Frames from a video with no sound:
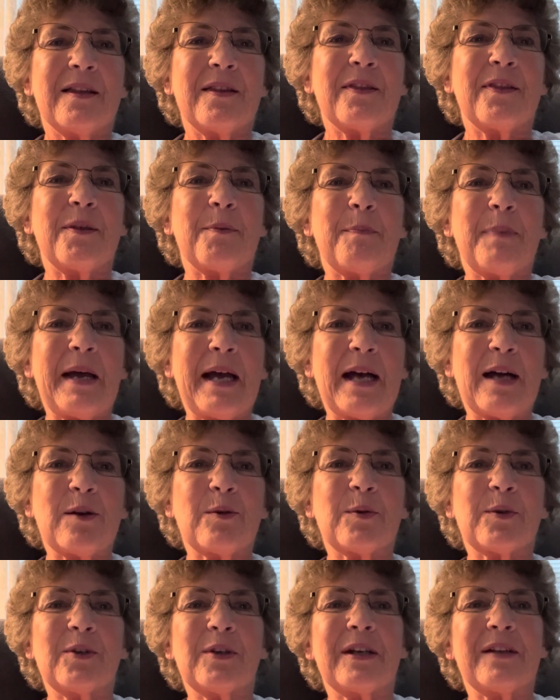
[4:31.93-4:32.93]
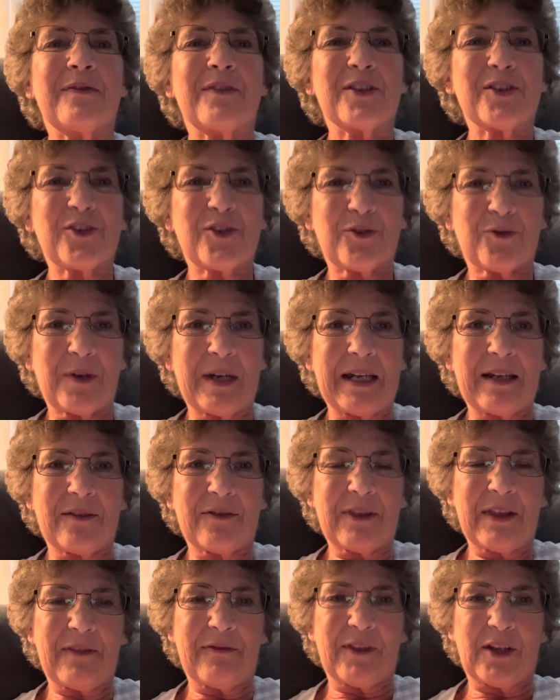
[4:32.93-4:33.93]
the power and the
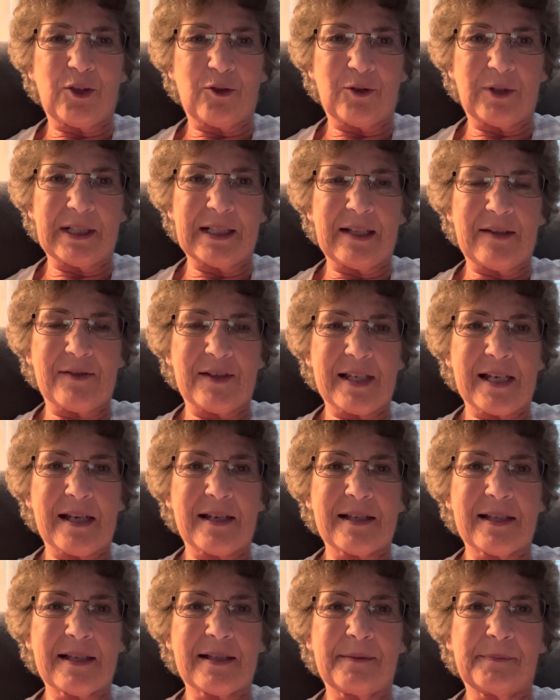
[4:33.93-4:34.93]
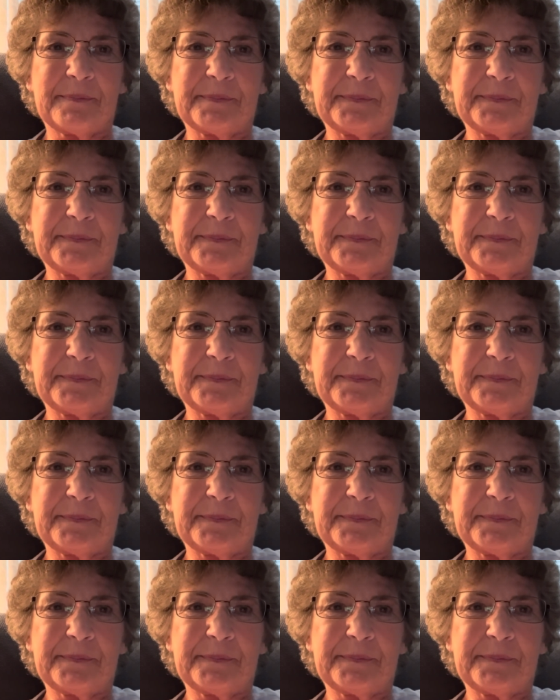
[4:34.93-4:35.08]
strength that the Lord gives us.